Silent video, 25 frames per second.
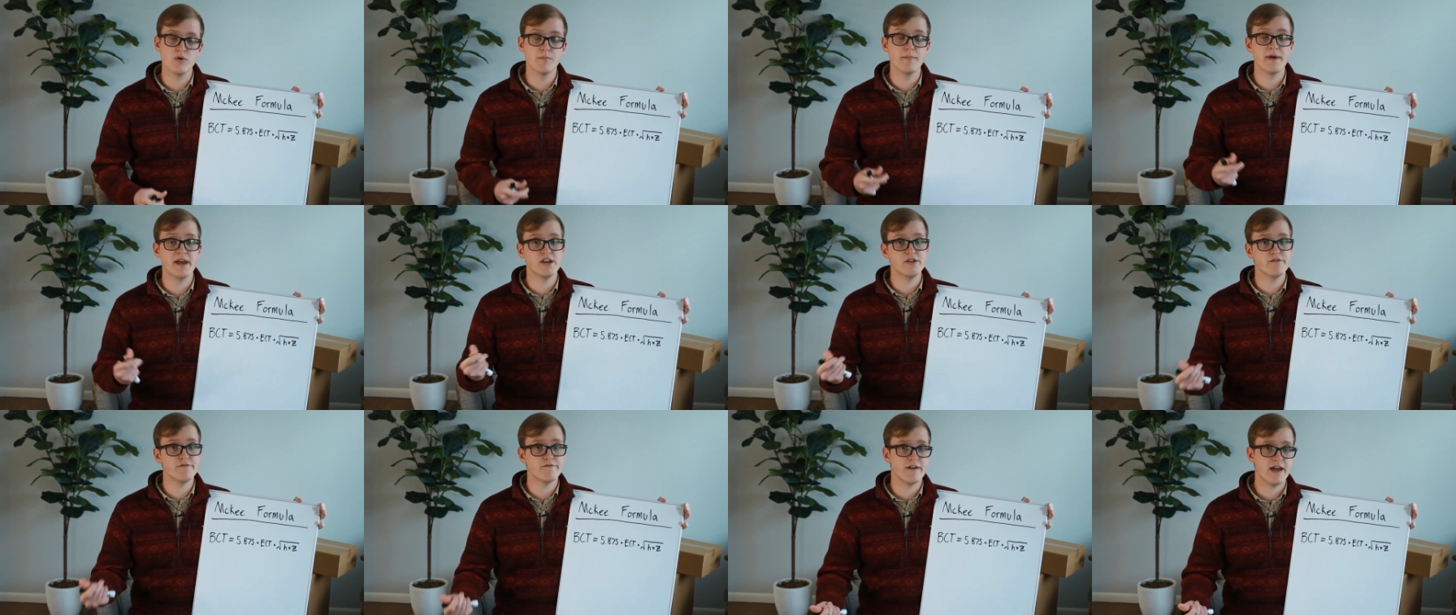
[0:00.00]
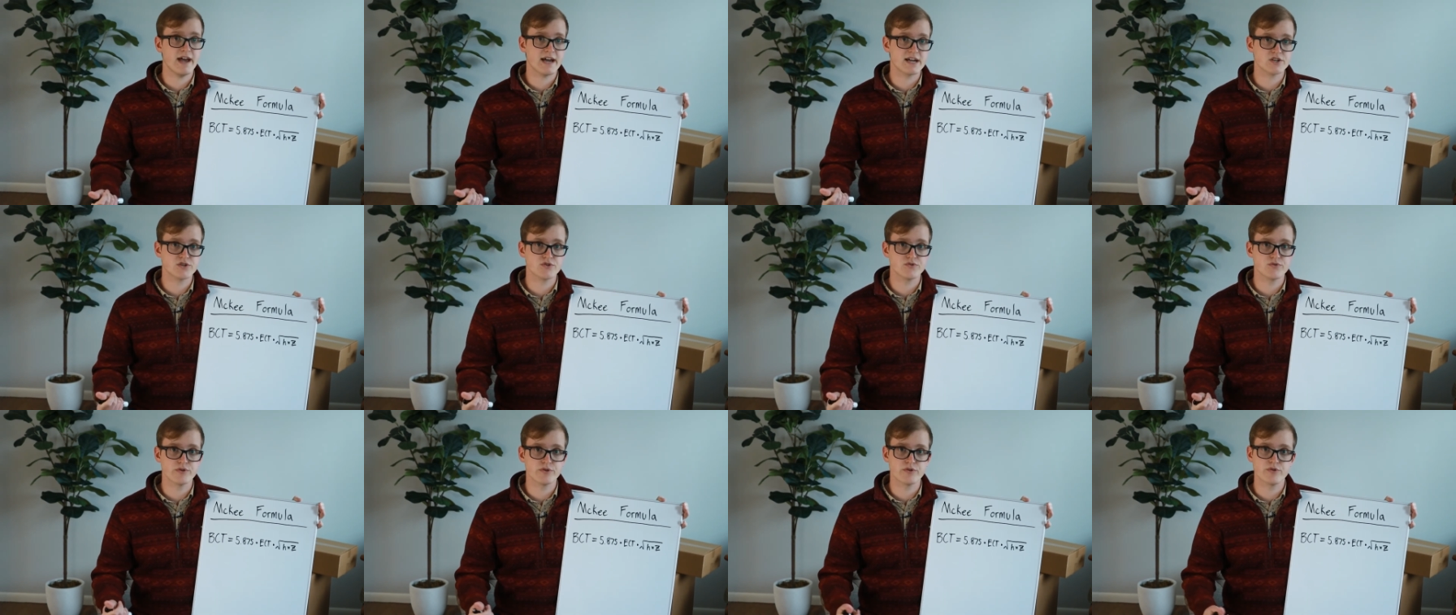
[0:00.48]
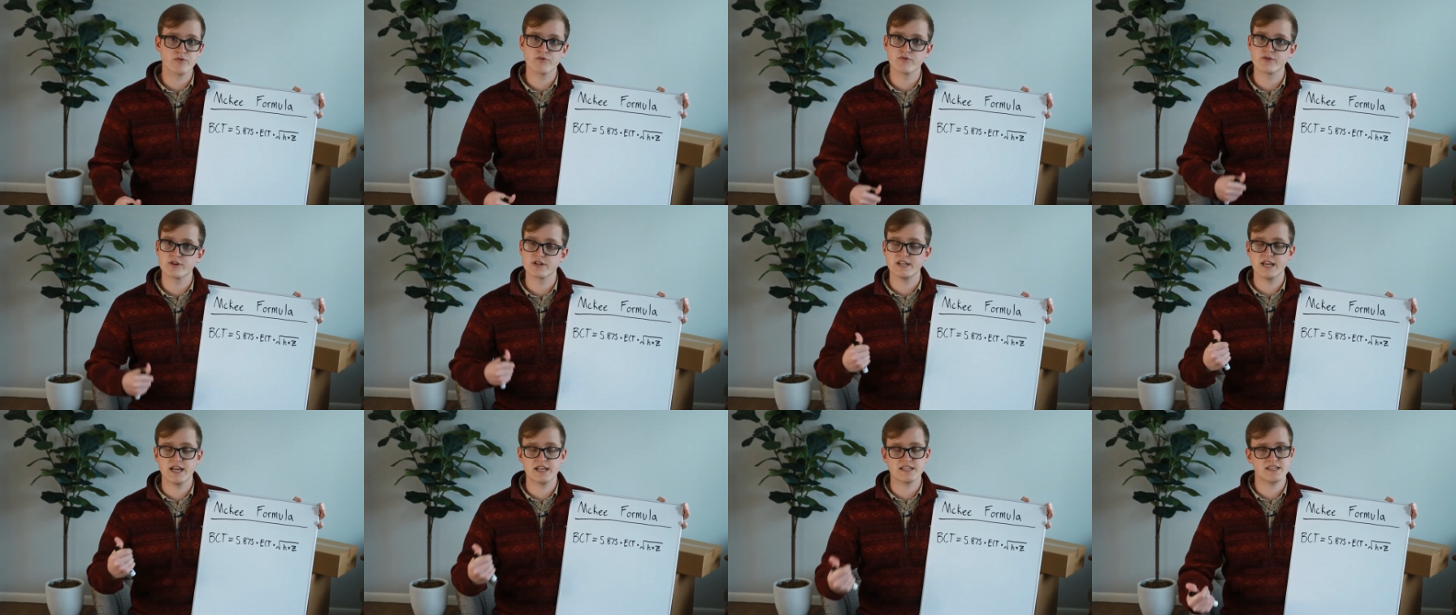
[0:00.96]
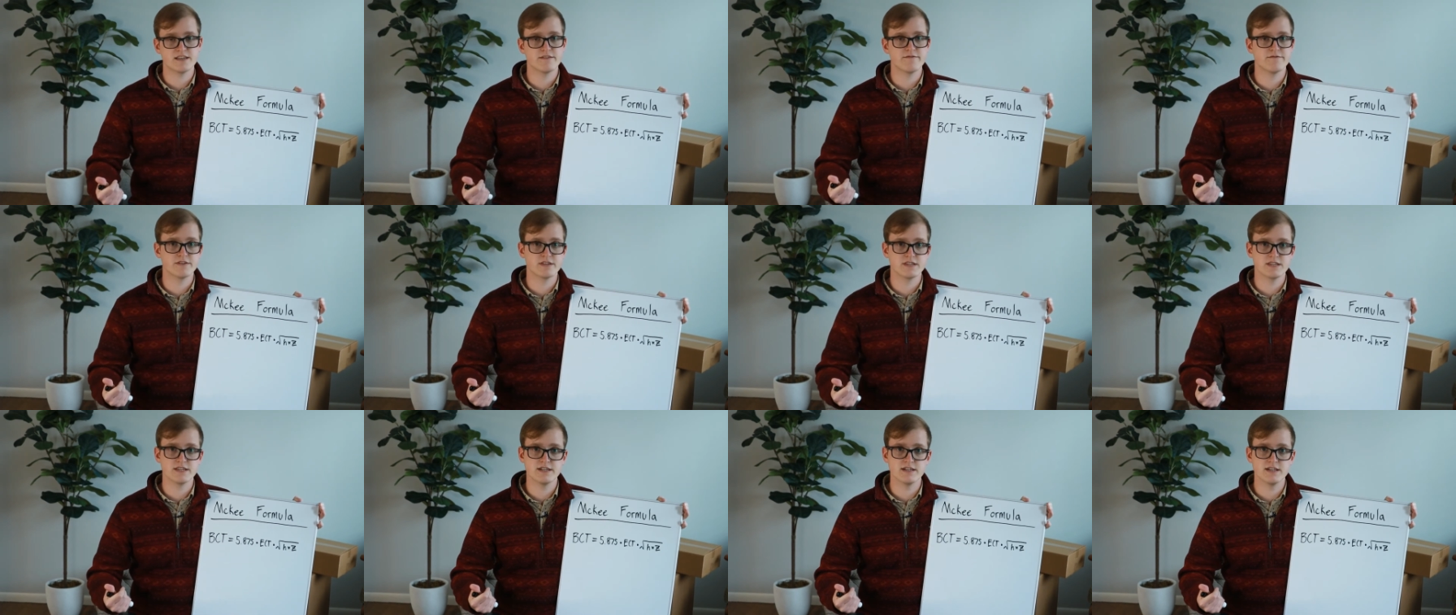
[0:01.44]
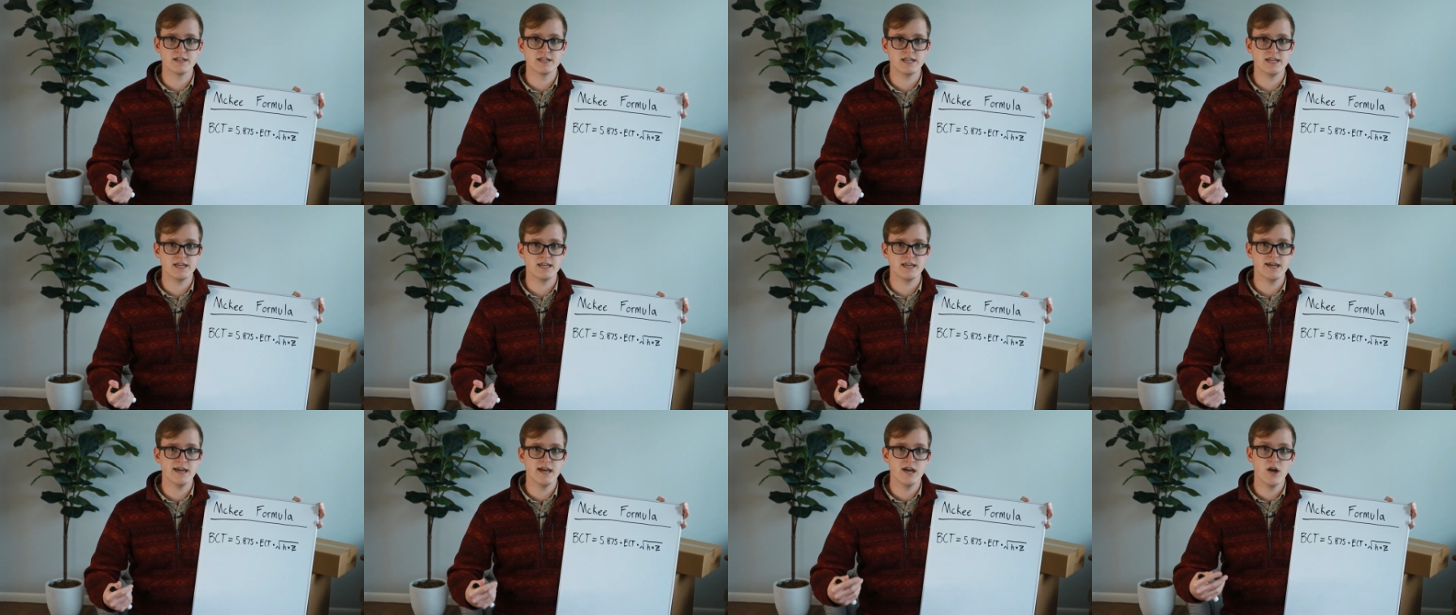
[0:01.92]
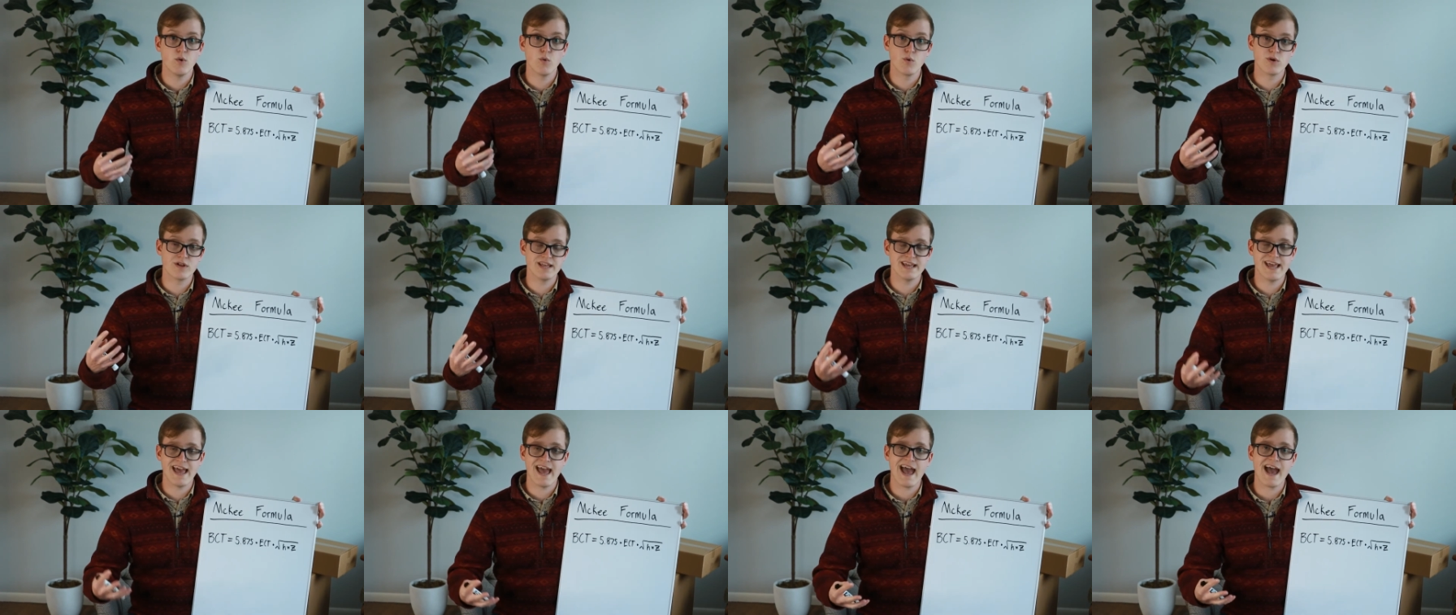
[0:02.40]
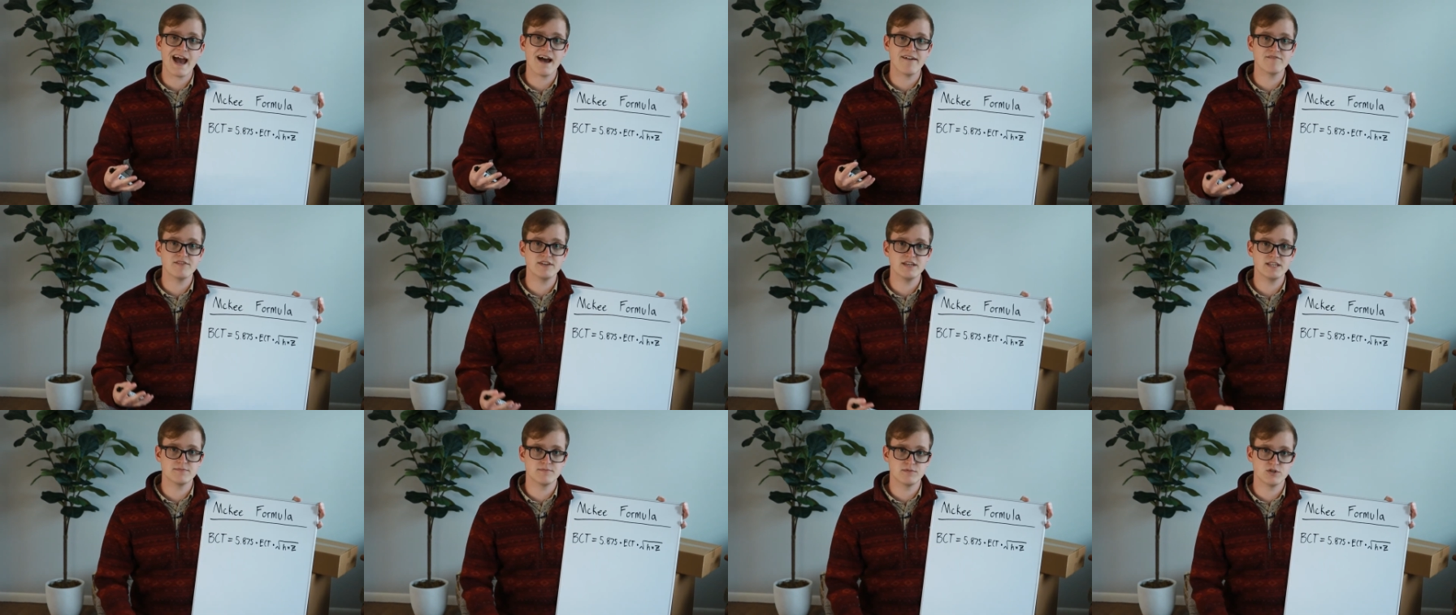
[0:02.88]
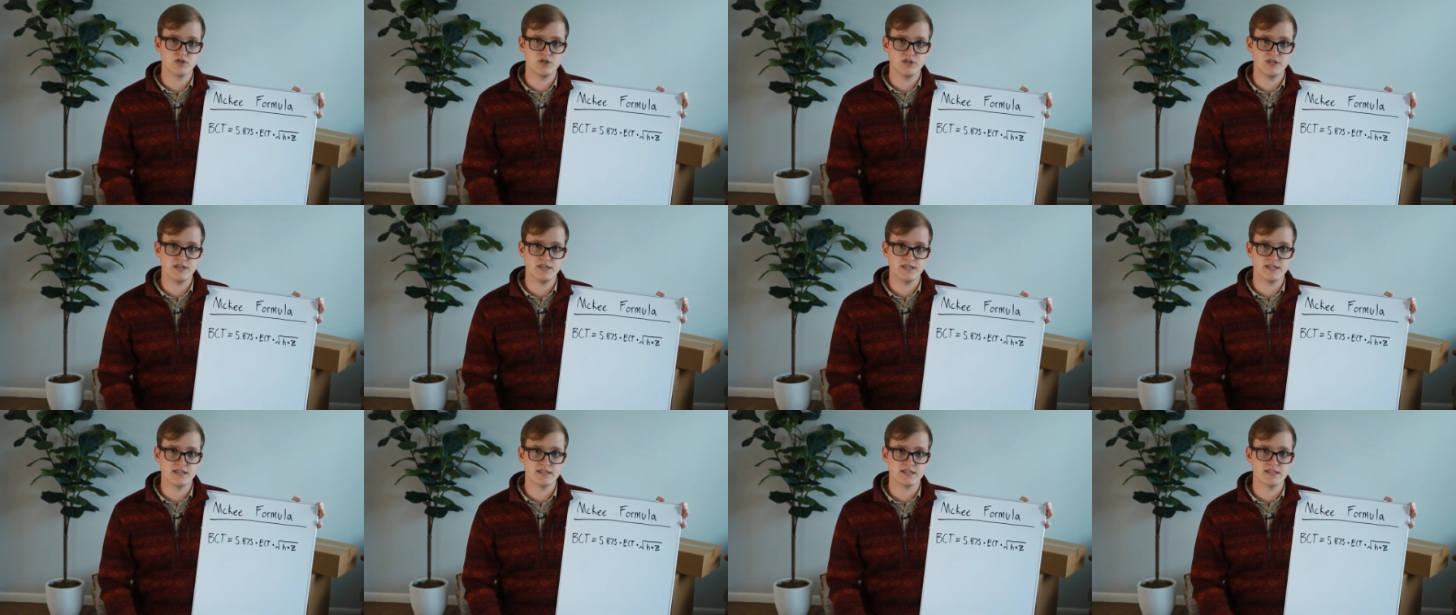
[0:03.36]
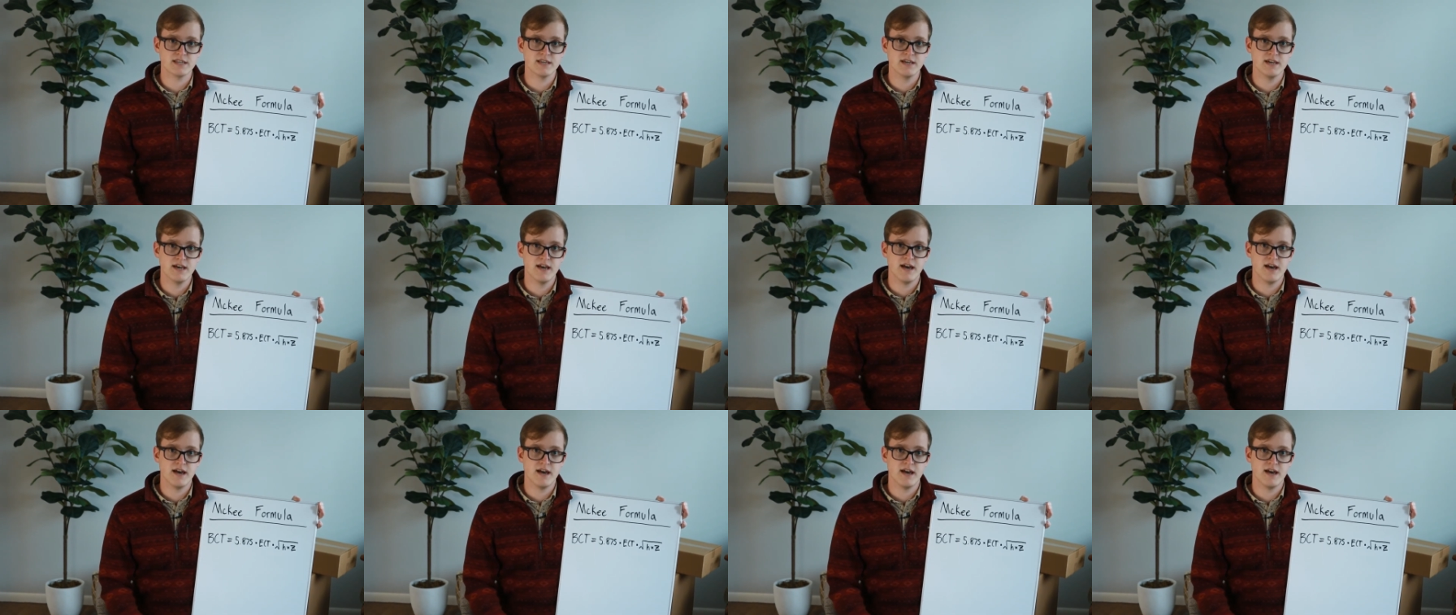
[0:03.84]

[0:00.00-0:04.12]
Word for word: manufacturer or a testing facility where they have these machines